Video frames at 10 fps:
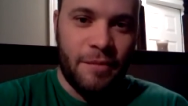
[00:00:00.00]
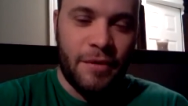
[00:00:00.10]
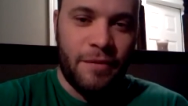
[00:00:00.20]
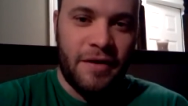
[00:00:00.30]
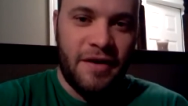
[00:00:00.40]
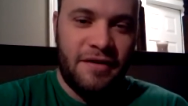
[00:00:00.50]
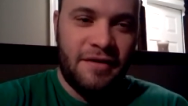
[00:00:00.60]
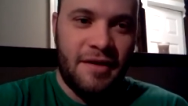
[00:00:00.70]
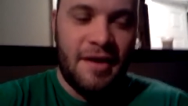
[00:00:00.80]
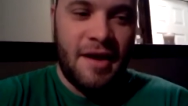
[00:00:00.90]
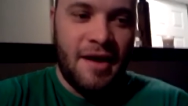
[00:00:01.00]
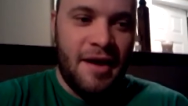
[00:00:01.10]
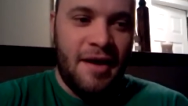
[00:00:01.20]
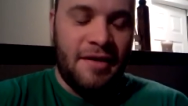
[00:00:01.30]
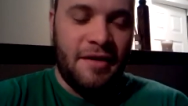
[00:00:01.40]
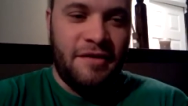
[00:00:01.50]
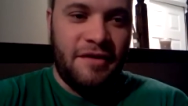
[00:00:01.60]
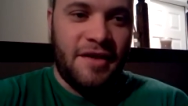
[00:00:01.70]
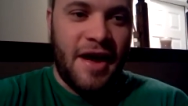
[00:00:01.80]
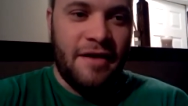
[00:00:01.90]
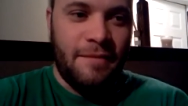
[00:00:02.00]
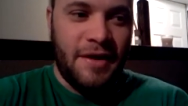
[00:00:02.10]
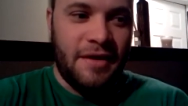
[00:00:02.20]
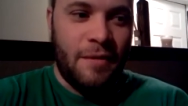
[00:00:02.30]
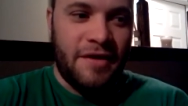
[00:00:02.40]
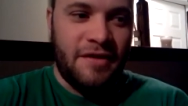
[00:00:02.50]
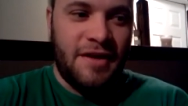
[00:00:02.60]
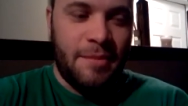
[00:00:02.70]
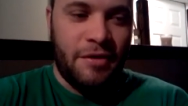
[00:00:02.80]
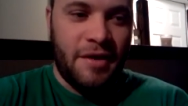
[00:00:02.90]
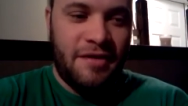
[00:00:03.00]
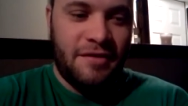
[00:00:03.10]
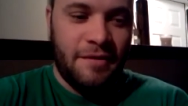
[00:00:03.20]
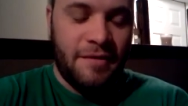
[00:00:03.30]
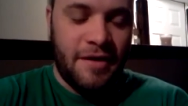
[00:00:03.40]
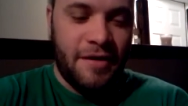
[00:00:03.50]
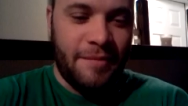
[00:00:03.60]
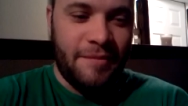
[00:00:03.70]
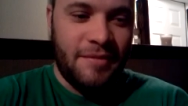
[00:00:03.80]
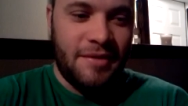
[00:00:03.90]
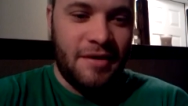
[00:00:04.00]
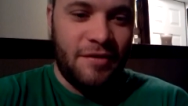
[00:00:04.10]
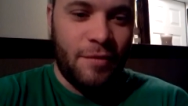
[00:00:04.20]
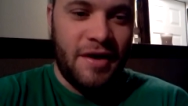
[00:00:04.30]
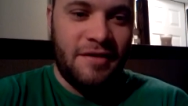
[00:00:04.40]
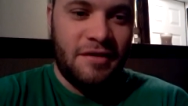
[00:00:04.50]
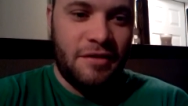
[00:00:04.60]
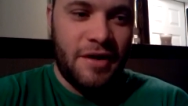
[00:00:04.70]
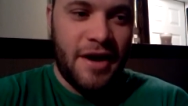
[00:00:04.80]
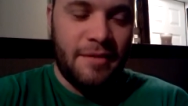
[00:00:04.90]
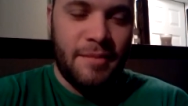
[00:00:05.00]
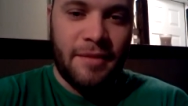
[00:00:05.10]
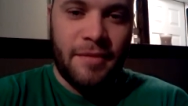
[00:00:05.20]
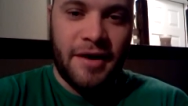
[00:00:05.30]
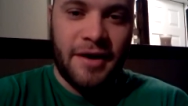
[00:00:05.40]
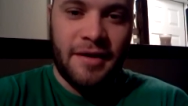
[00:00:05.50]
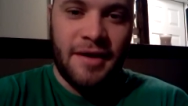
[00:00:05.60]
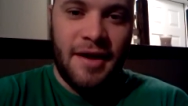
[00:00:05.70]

But there is there's a side of me that wants to stay progressive. Um, there is ways to create and make money